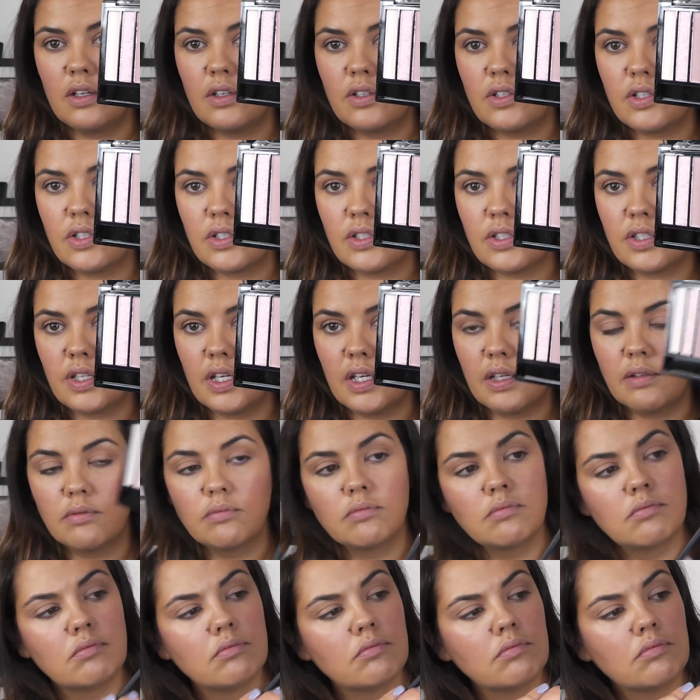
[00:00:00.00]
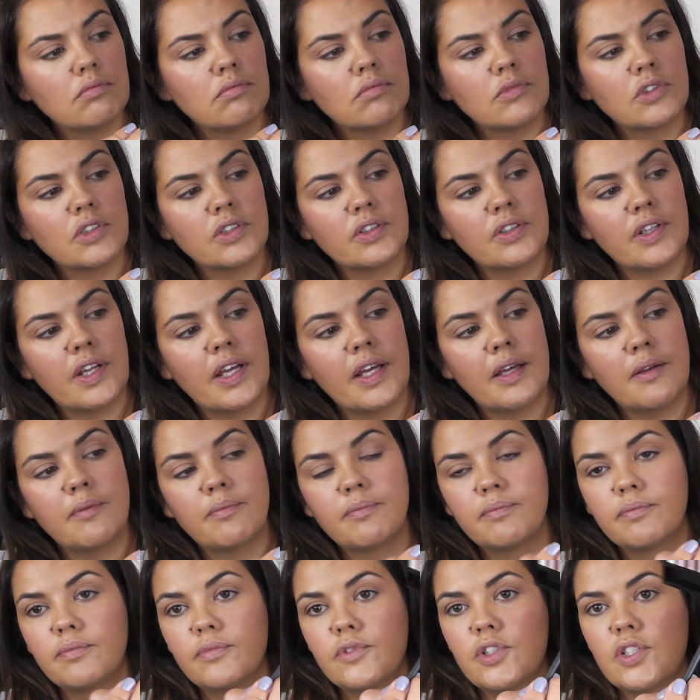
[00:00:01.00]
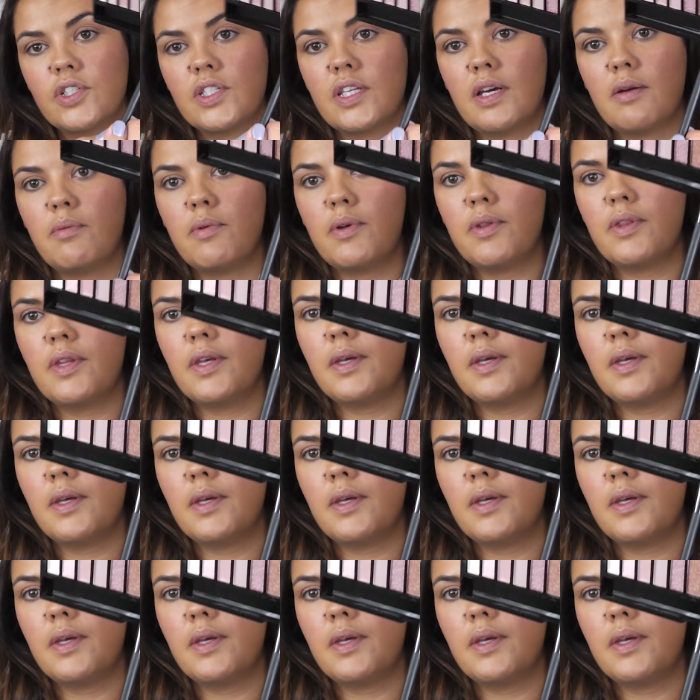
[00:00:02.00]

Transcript: Just there, just there, just that one